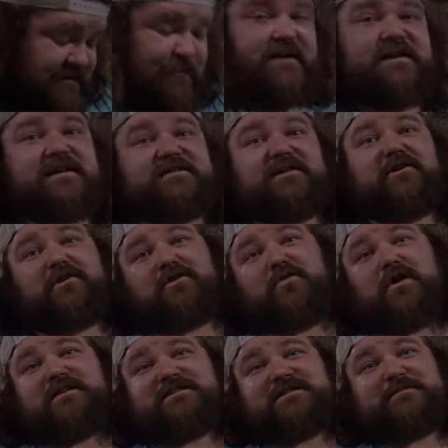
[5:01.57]
spot doesn't hurt
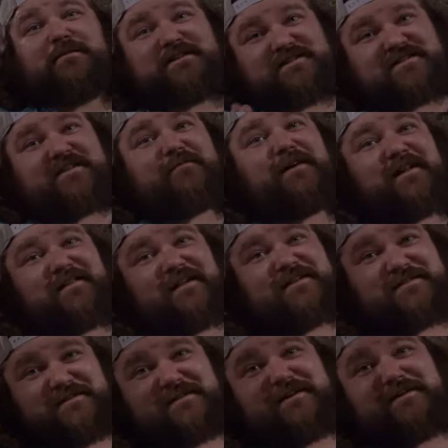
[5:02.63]
quads as much as everybody thinks
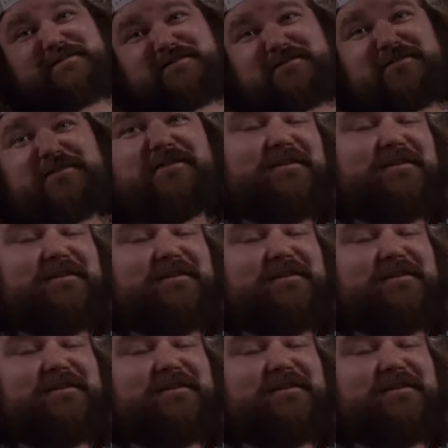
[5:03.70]
it does. It